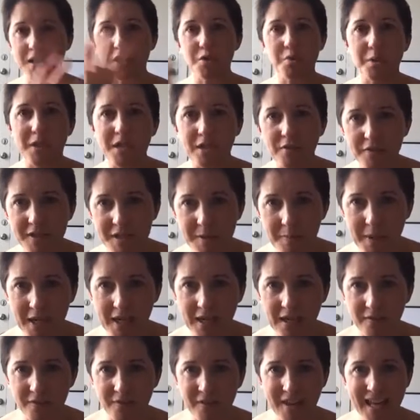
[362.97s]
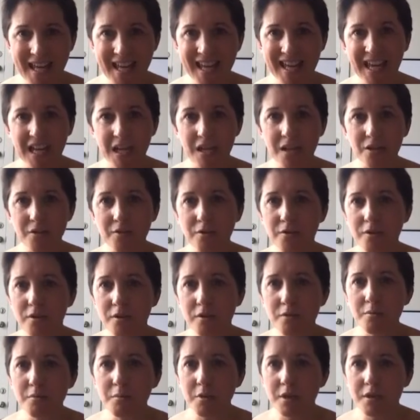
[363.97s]
get rid of this belief. You know, the
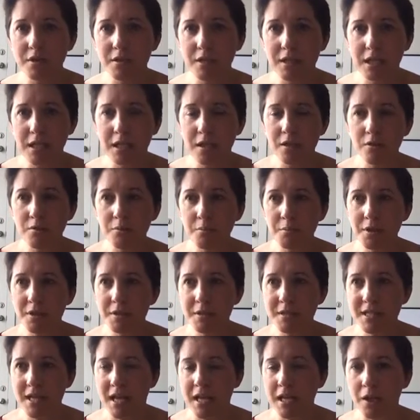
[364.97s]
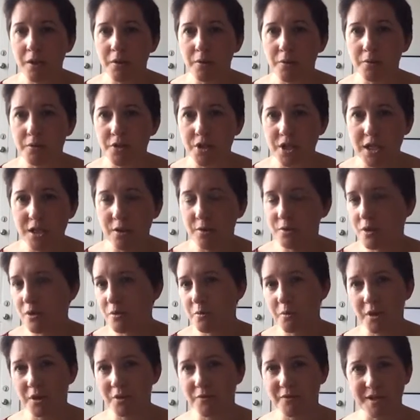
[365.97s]
human psychology
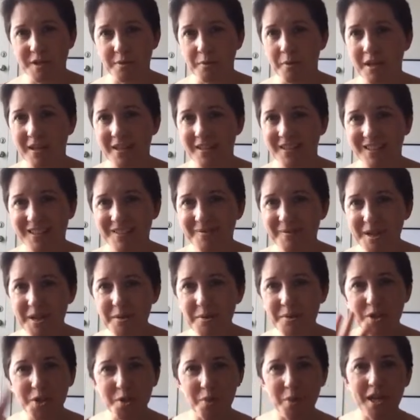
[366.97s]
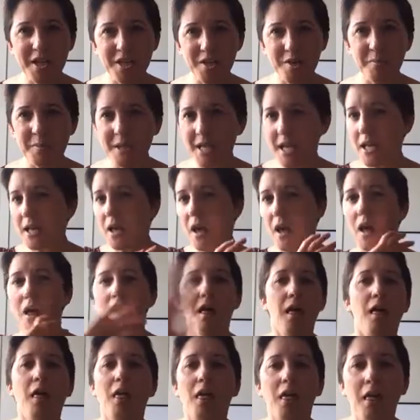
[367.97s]
doesn't work this way. When you try to be like,
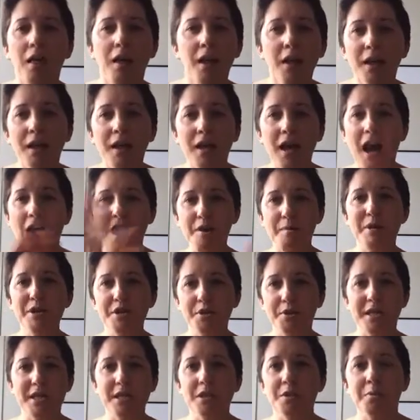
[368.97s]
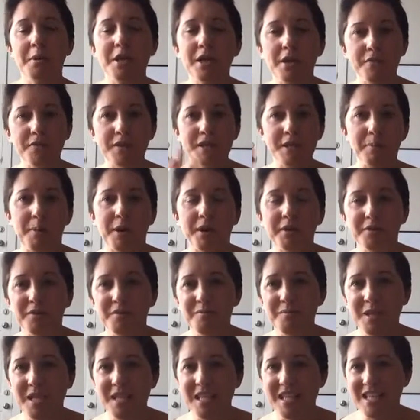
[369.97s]
I want to get rid of this part
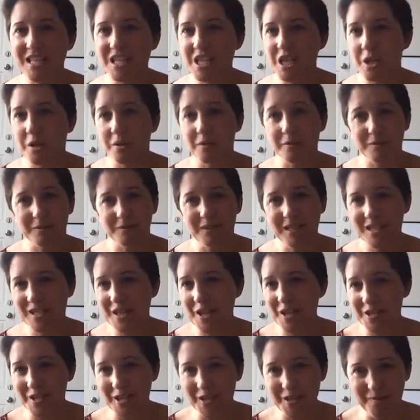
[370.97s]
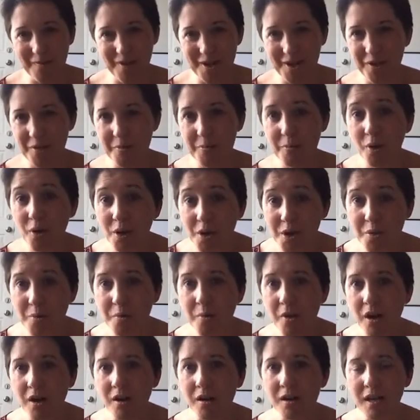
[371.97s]
of me, no, it doesn't work. The more
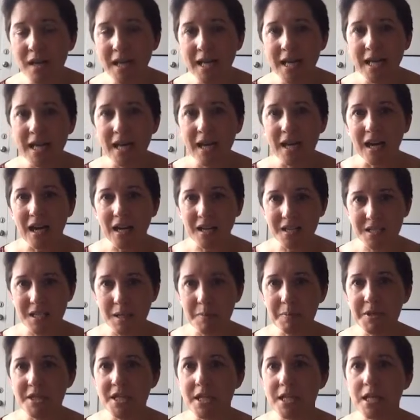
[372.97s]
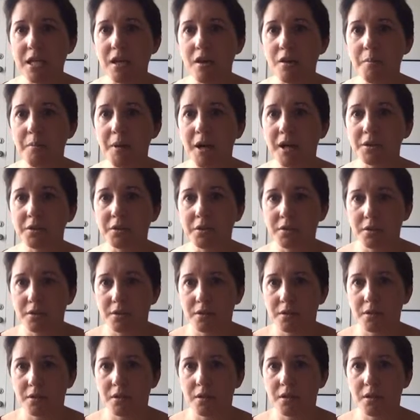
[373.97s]
you are accepting about